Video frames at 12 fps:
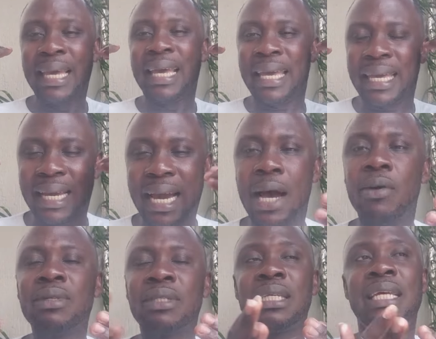uh,
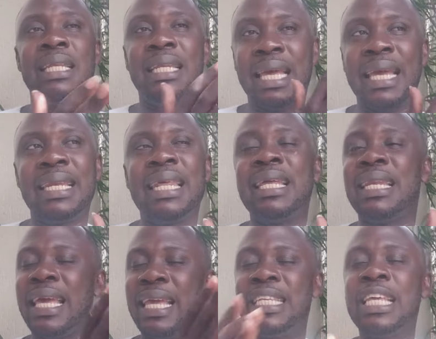counseling and then
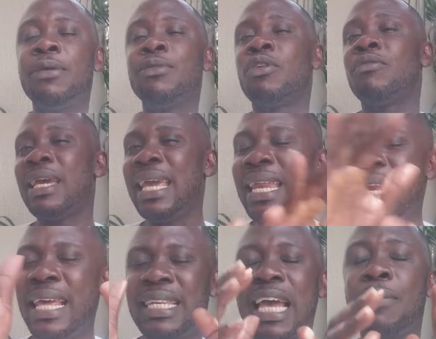in terms of
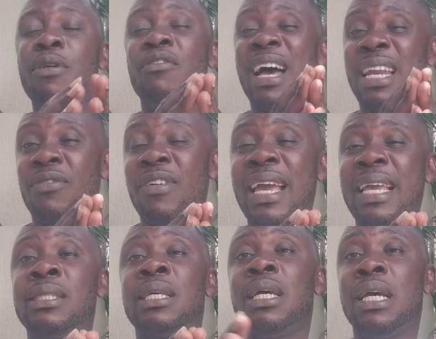any type of
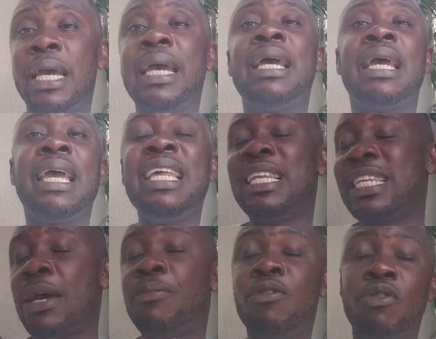advice uh, any
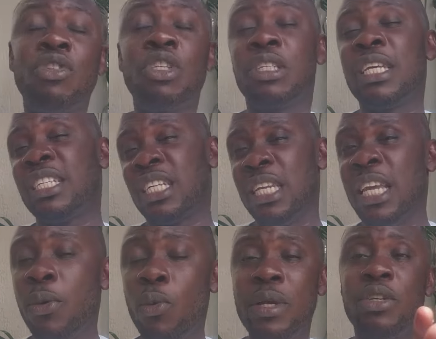type of consultation
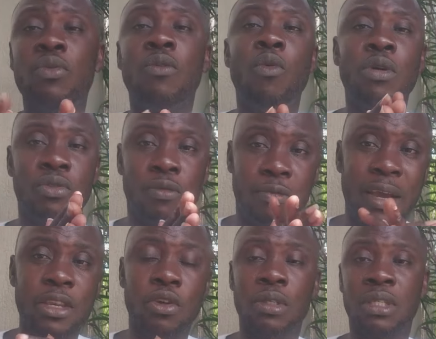in which you want to
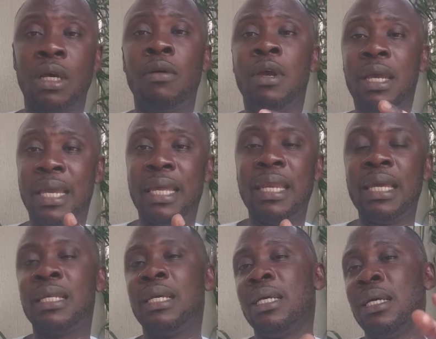find yourself in it